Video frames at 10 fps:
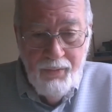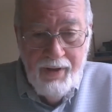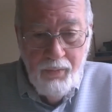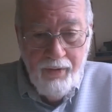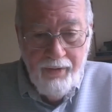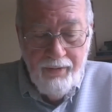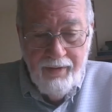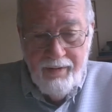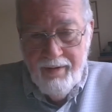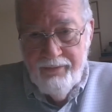We
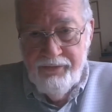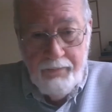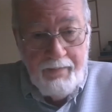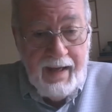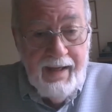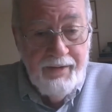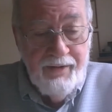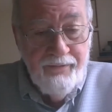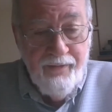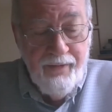were
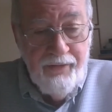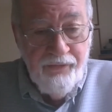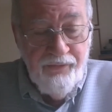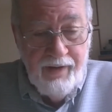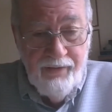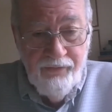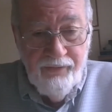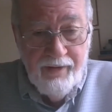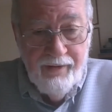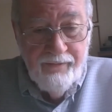demanding various
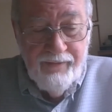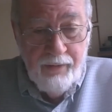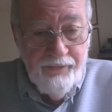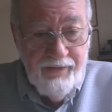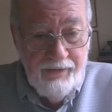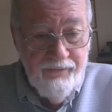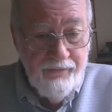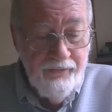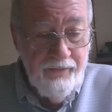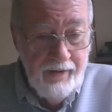things of our
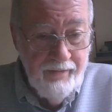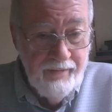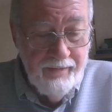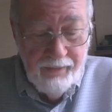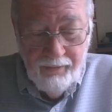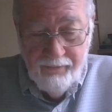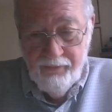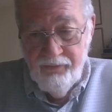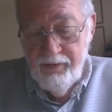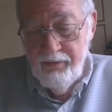teachers in
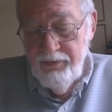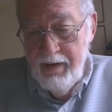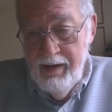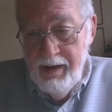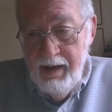universities.